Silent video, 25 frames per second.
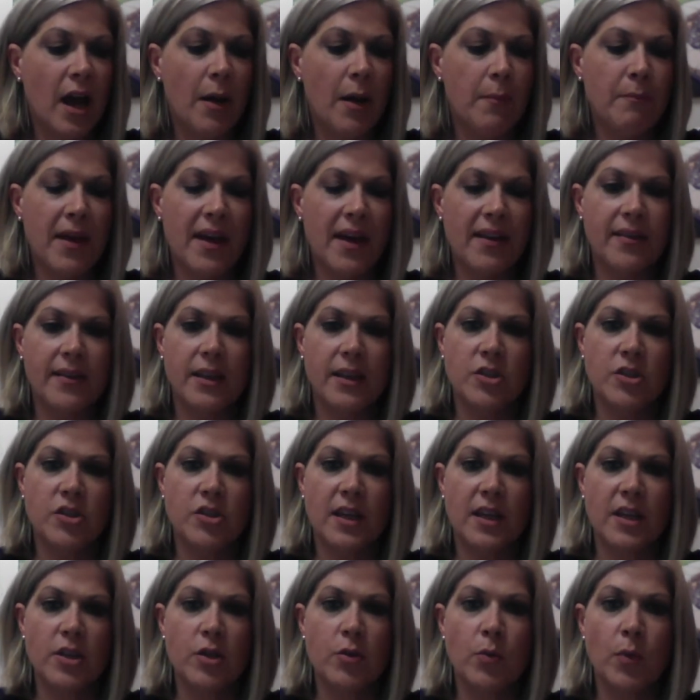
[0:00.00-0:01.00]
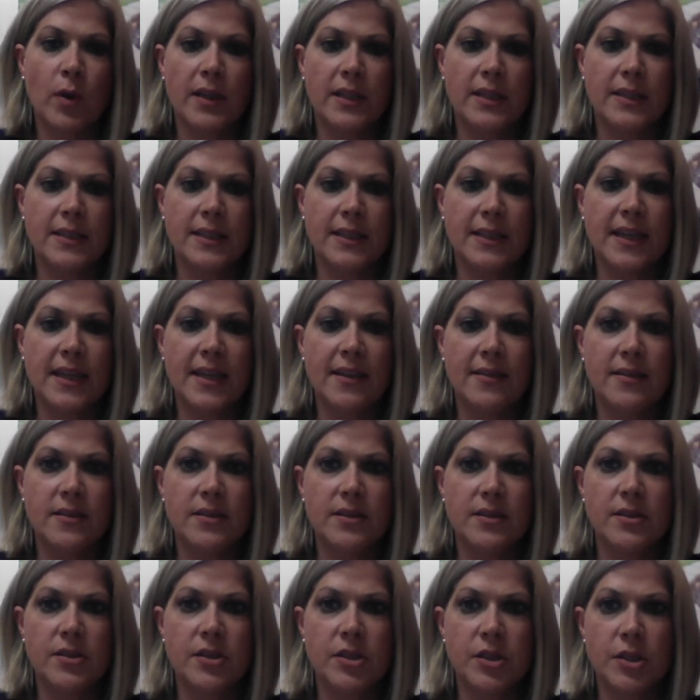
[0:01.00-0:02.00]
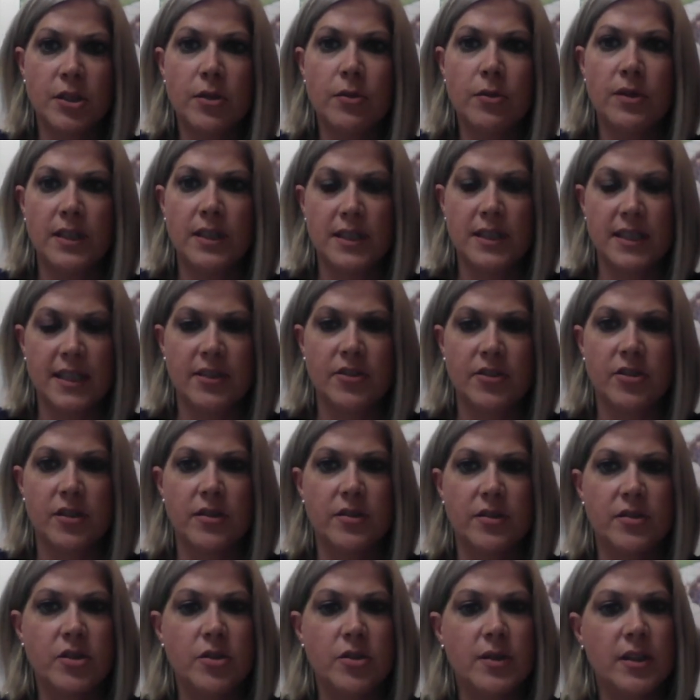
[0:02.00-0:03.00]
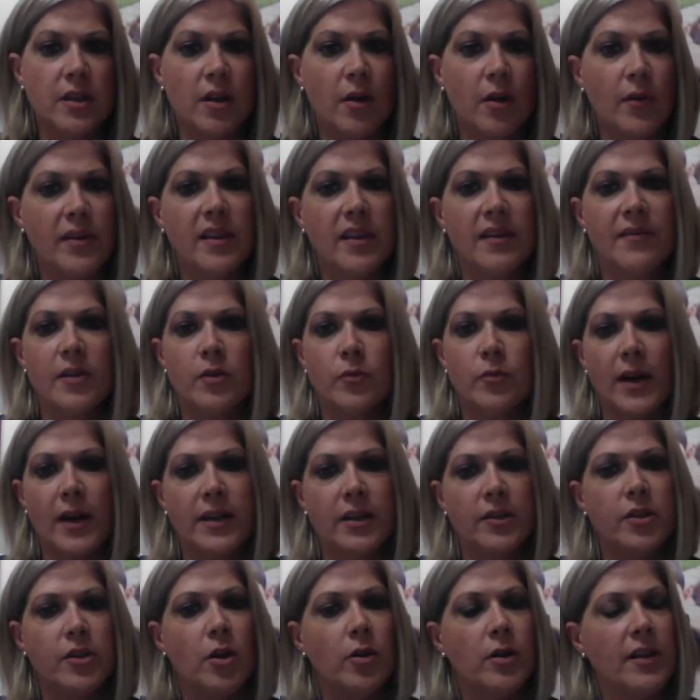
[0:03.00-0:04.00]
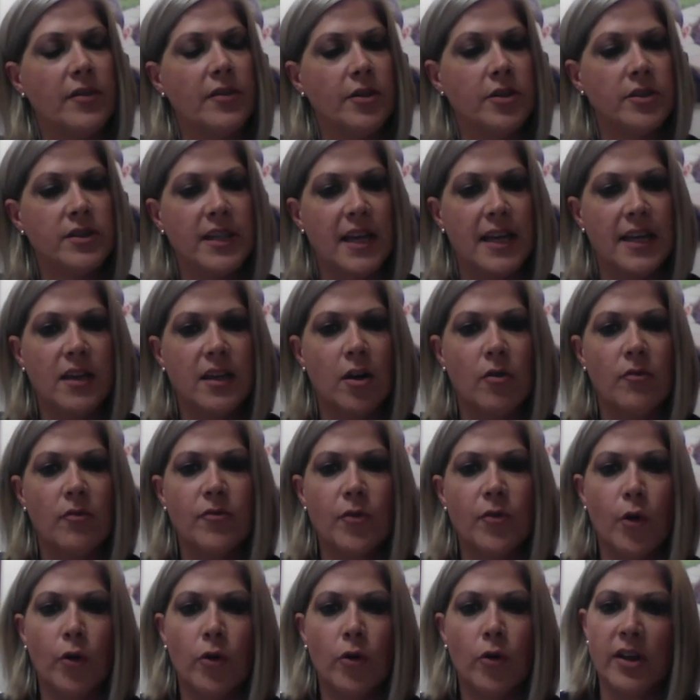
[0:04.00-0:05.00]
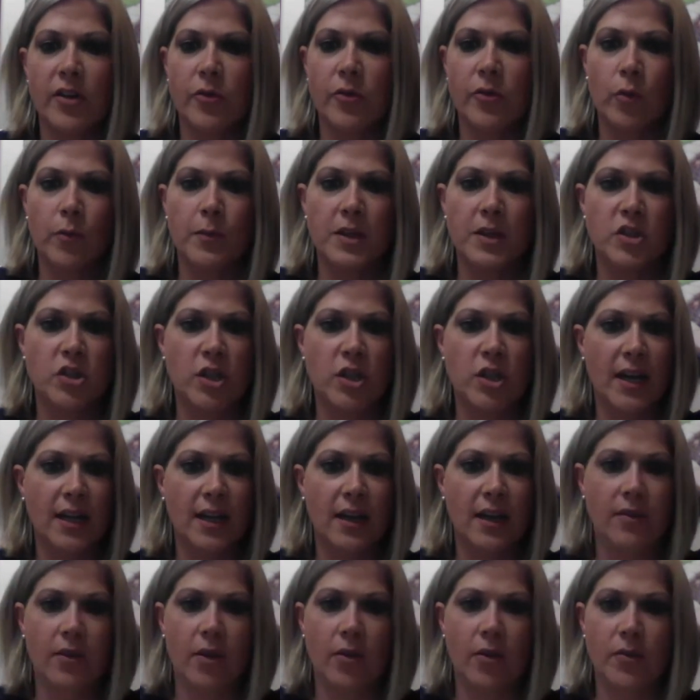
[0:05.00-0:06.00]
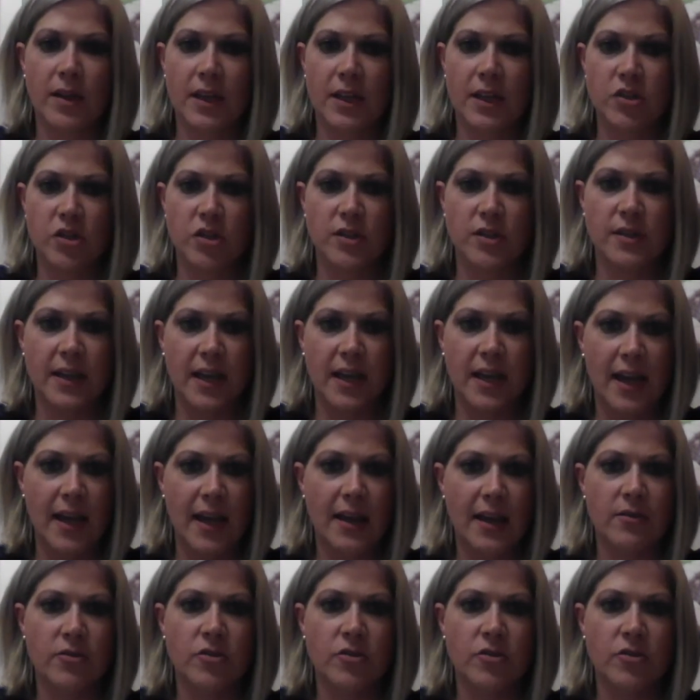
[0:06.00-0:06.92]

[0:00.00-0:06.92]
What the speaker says: a message that you wanted to get to the teachers, you can always even write a note in their take-home folder because we'll be checking those each day.